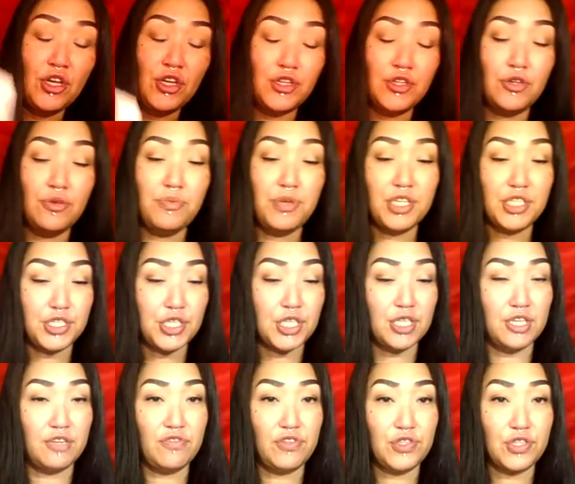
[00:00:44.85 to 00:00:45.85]
You busy
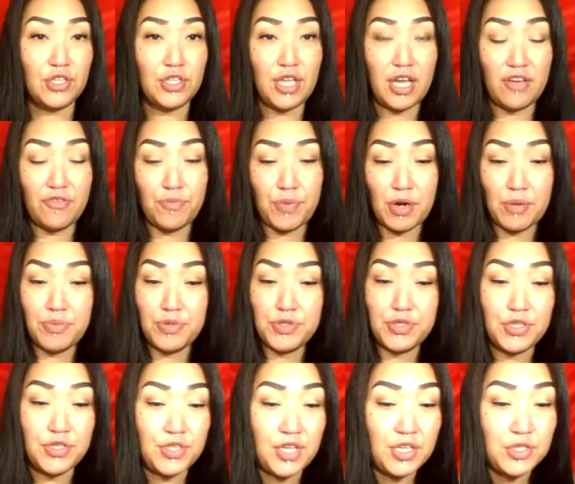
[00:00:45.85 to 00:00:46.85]
living your life purpose,
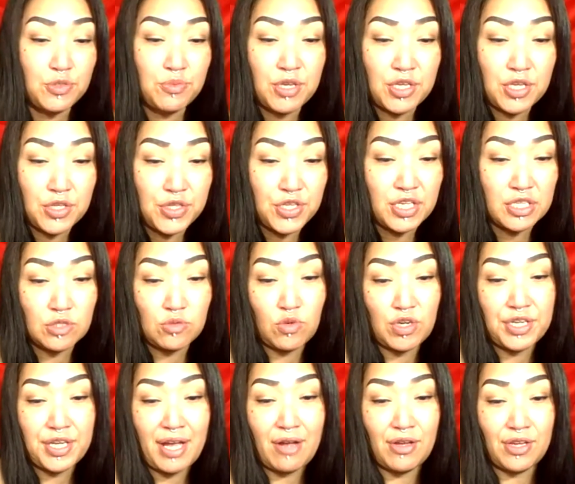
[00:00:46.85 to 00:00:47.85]
and that's making things
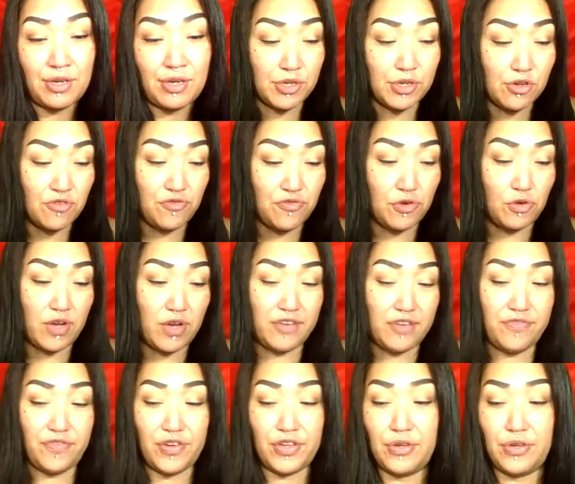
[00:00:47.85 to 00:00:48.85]
work out in a beautiful way
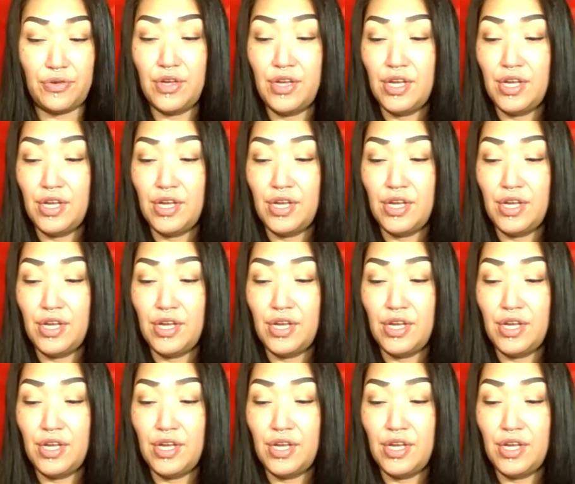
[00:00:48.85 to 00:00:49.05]
for you.